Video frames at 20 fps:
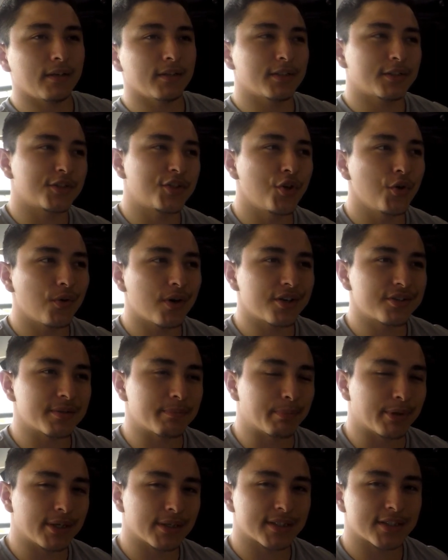$200,
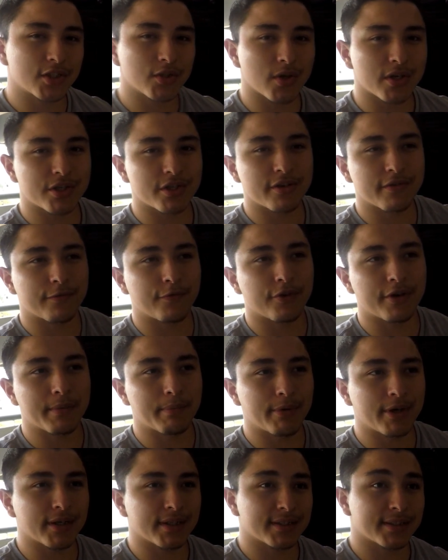
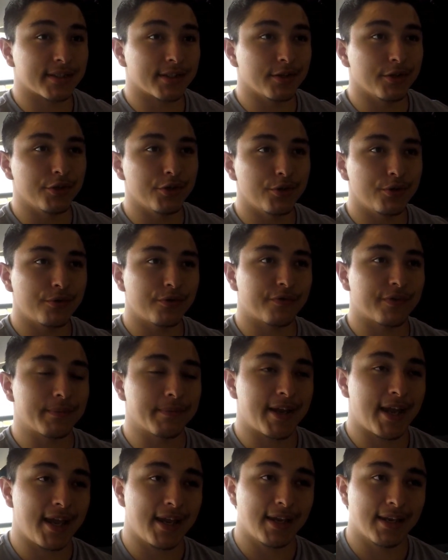$240 new from
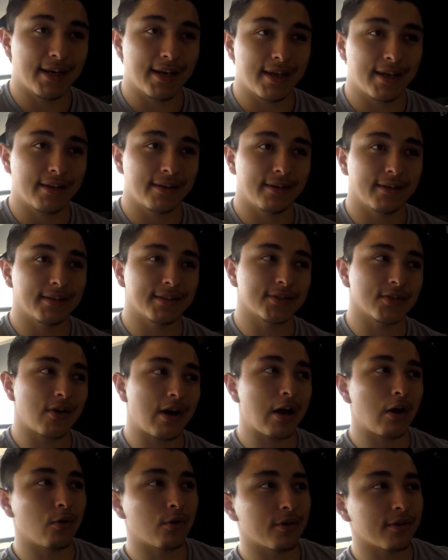K&N, so
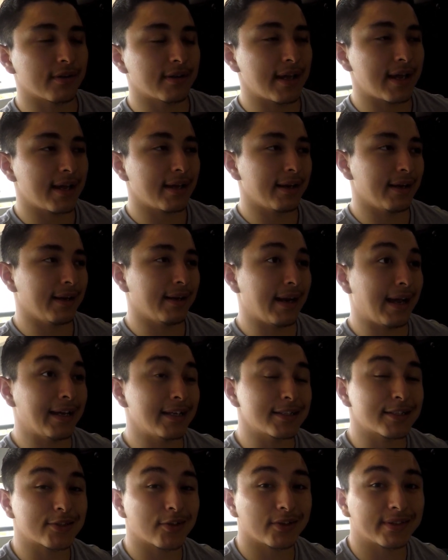I ordered that and I
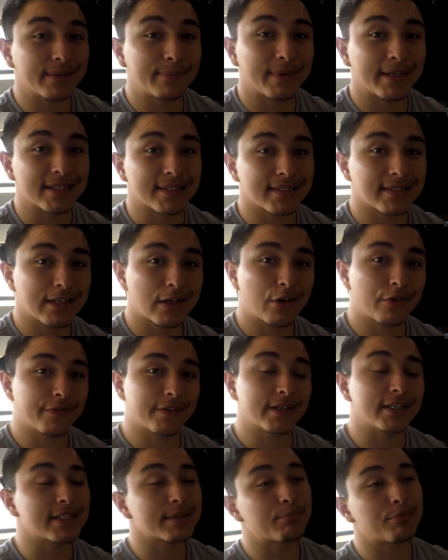installed it myself,
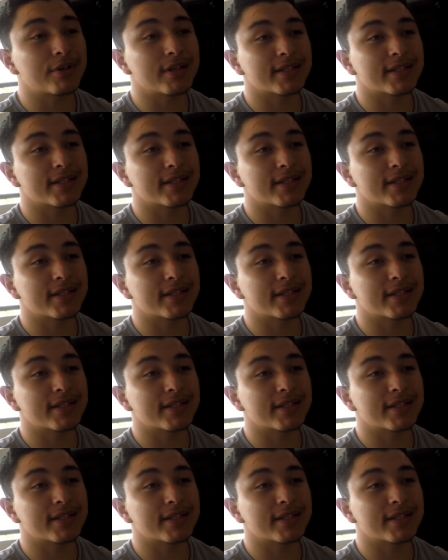and it's pretty